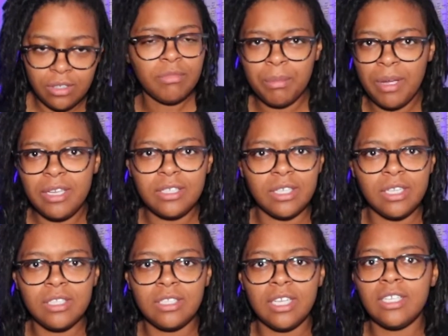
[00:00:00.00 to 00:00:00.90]
it made
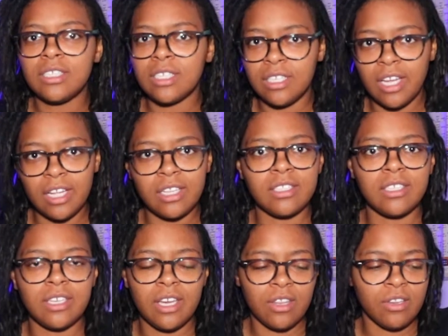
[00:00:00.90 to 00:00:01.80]
sense. Things connected
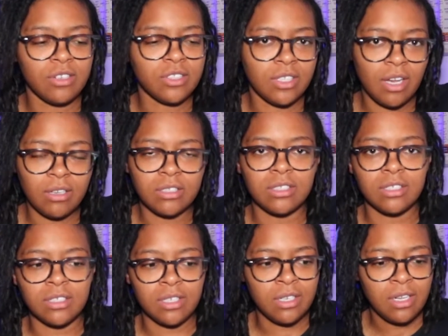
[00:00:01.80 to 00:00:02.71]
together, so that's
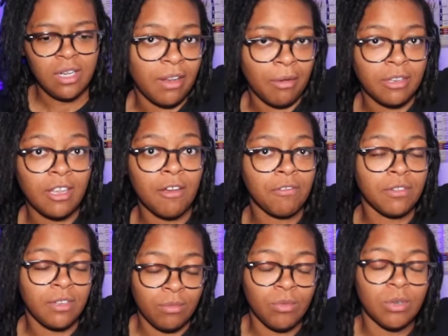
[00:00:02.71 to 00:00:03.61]
good. I
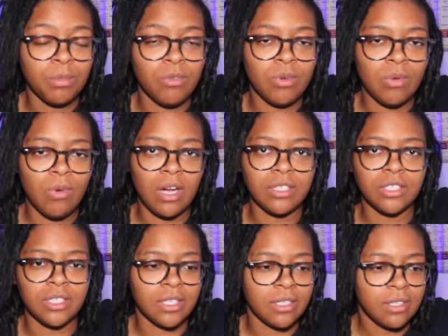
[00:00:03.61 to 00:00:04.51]
definitely will be
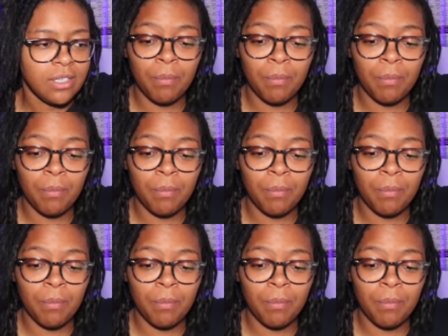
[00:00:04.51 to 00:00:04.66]
rewatching it.